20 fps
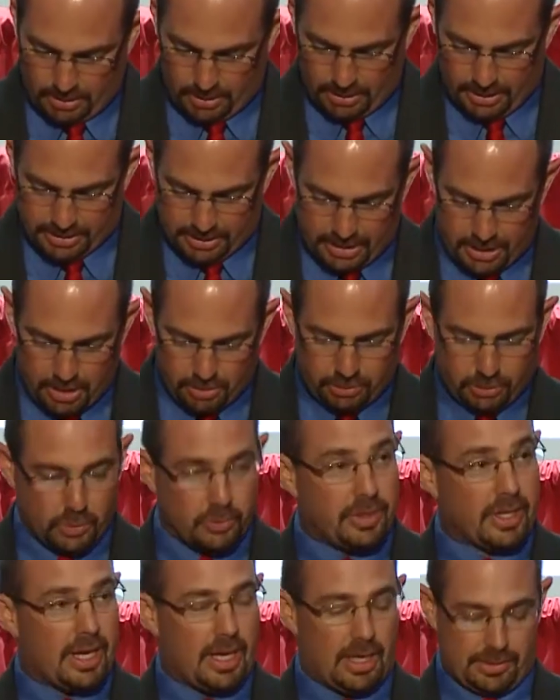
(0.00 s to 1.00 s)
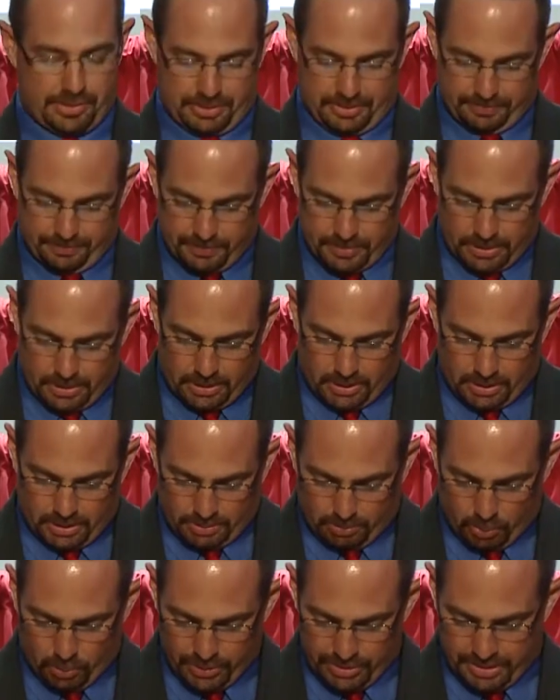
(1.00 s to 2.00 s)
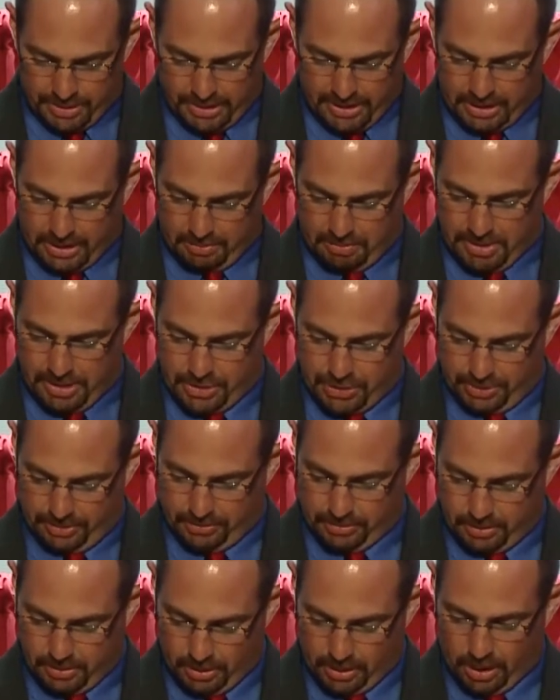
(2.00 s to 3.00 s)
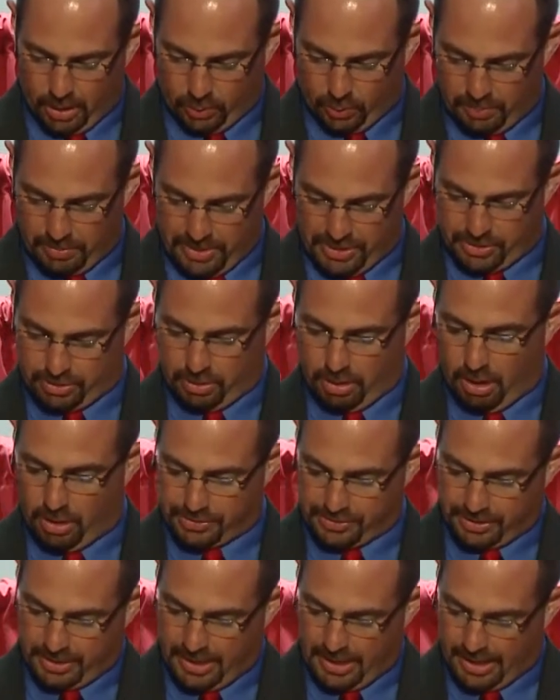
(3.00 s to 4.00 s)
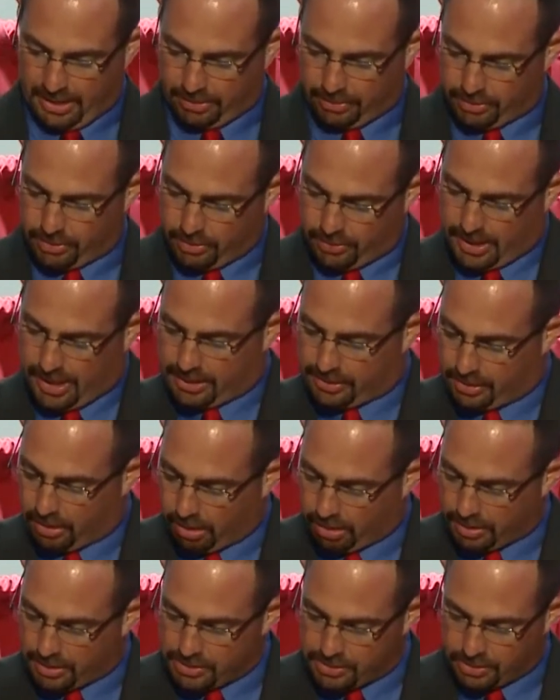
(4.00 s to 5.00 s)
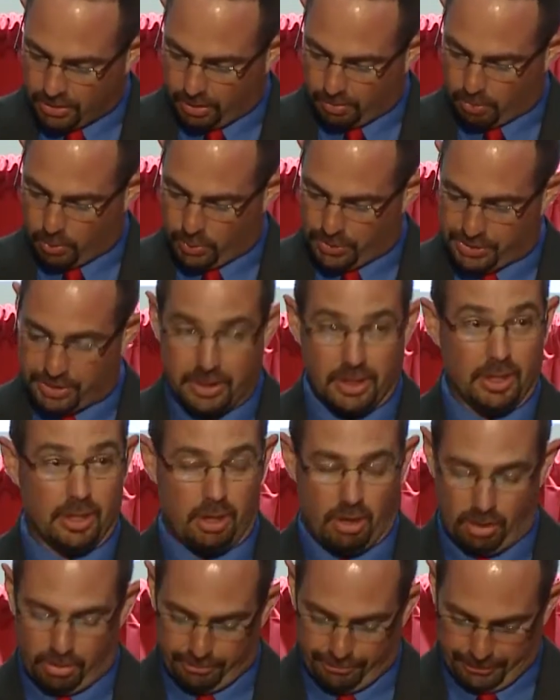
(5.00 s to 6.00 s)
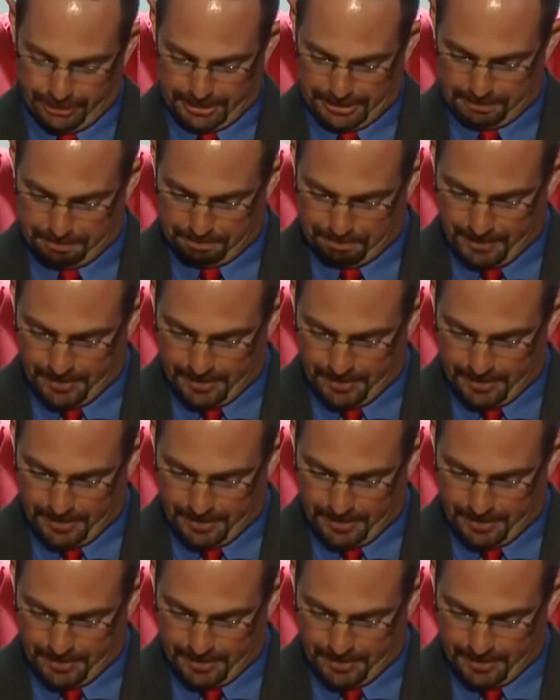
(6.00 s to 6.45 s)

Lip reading: In the year 2000, the Boys State Commission, along with Mr. Austin Hanner, created the Arkansas Boys State Hall of Fame.